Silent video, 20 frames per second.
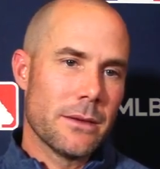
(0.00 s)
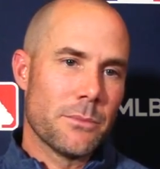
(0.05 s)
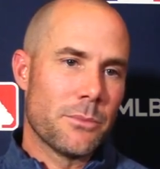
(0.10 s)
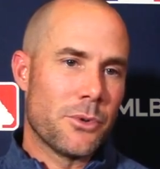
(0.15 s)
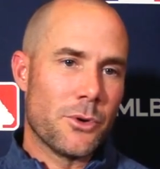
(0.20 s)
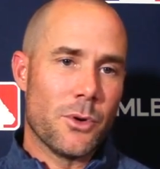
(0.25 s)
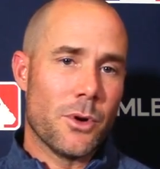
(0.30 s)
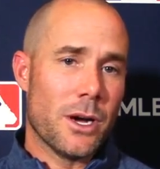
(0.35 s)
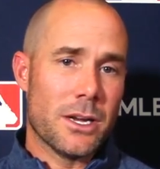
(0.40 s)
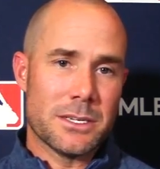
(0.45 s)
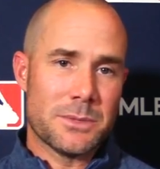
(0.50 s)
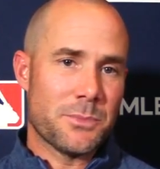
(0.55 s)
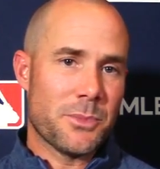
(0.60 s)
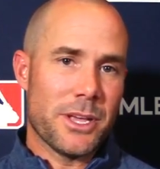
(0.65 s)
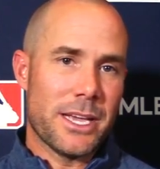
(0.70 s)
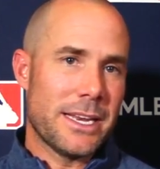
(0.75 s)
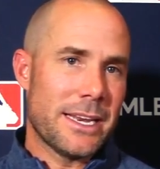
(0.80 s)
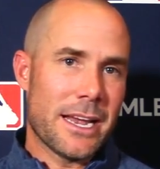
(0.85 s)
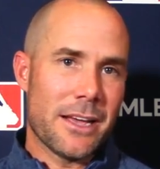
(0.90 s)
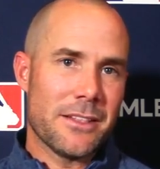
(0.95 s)
Brujan's
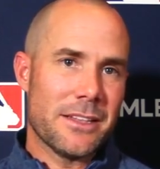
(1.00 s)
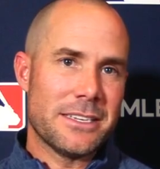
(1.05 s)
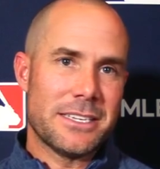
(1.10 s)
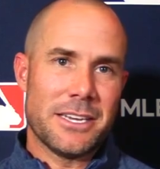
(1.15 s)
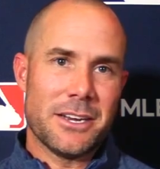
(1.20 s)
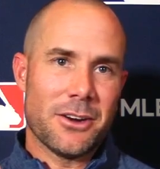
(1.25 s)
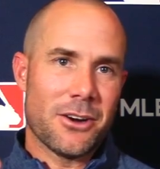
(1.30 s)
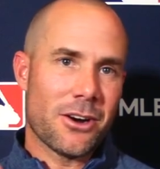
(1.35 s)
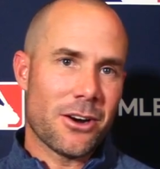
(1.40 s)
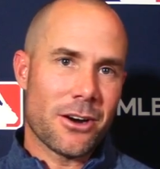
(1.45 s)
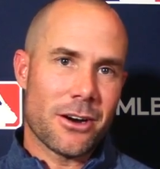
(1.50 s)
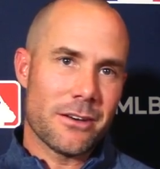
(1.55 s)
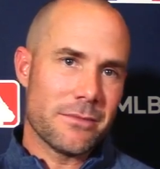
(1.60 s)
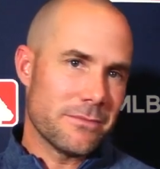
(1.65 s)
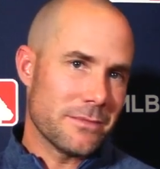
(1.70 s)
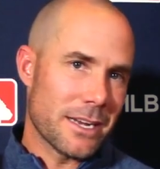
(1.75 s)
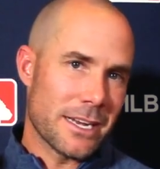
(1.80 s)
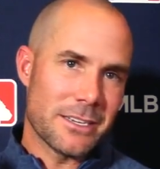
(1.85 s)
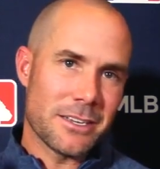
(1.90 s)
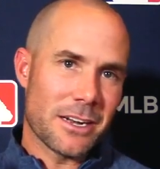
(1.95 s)
playing down the DR.
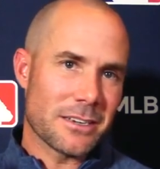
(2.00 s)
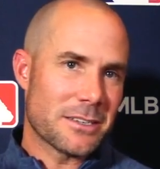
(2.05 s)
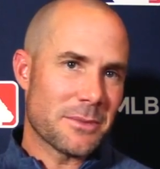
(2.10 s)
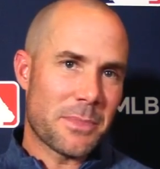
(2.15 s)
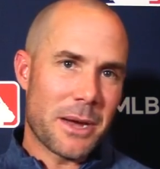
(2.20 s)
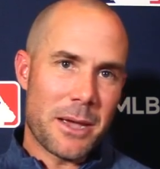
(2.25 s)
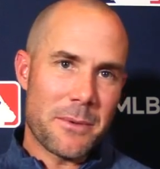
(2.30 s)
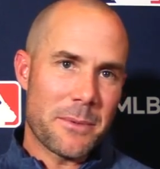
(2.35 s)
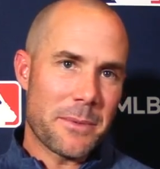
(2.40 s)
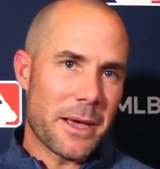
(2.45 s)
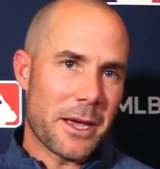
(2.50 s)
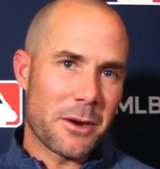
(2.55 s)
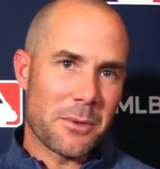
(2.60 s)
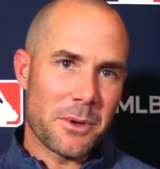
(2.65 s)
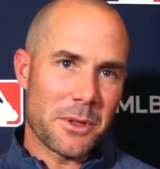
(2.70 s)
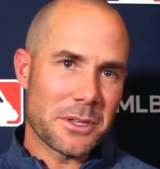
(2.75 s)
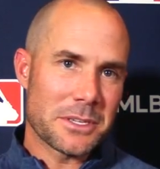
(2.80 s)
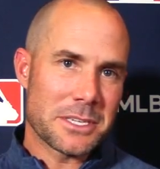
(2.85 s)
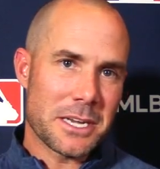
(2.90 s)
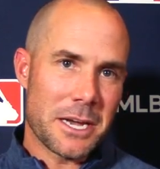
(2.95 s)
I talk to Pipe about him all
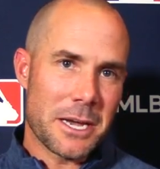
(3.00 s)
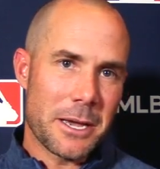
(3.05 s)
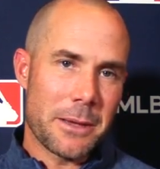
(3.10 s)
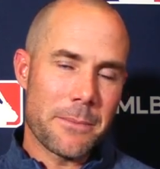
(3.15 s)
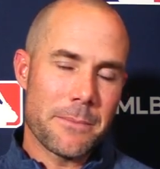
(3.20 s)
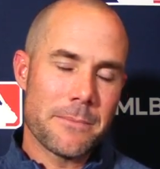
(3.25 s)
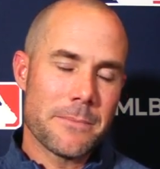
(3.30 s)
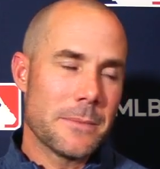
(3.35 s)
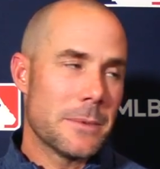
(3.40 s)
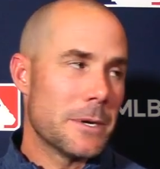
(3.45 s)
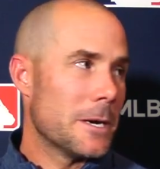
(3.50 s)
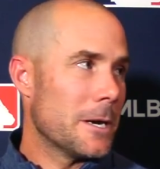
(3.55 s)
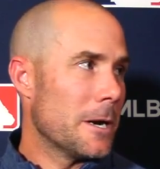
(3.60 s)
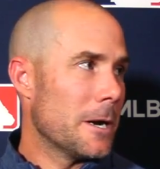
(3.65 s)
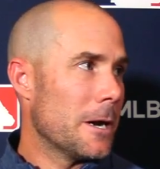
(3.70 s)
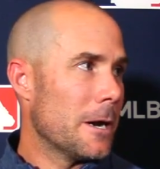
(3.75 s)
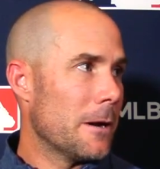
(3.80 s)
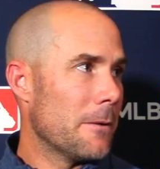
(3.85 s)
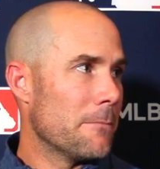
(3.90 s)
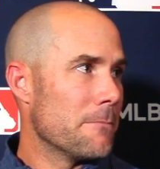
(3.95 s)
the
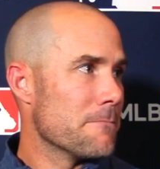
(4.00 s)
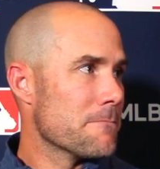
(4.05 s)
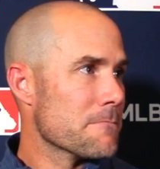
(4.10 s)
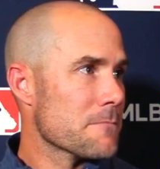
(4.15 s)
time.